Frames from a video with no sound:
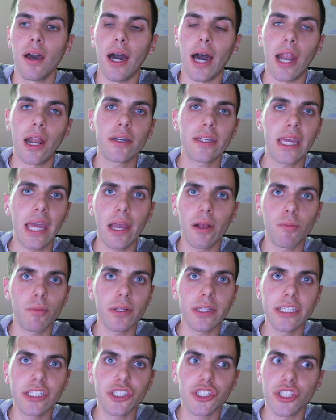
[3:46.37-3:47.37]
I can't
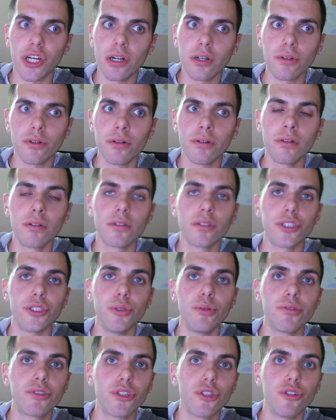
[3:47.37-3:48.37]
really juggle
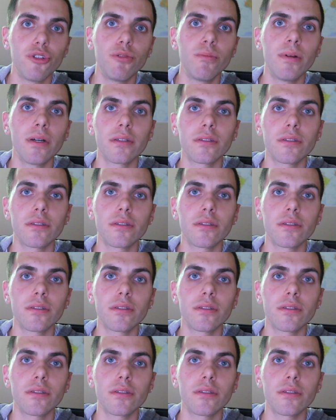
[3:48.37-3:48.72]
YouTube,